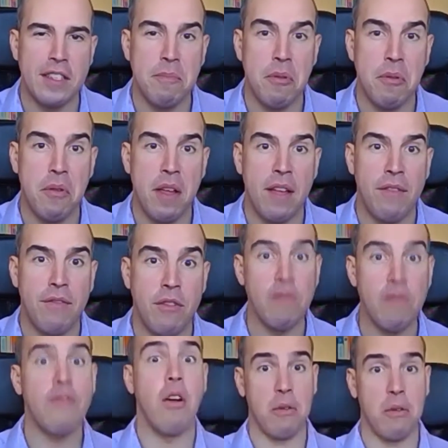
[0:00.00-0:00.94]
but if
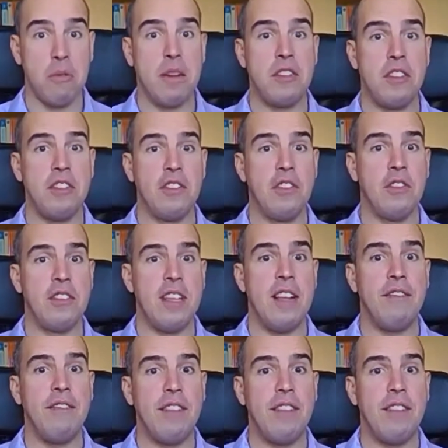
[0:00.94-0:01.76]
you've got questions yourself,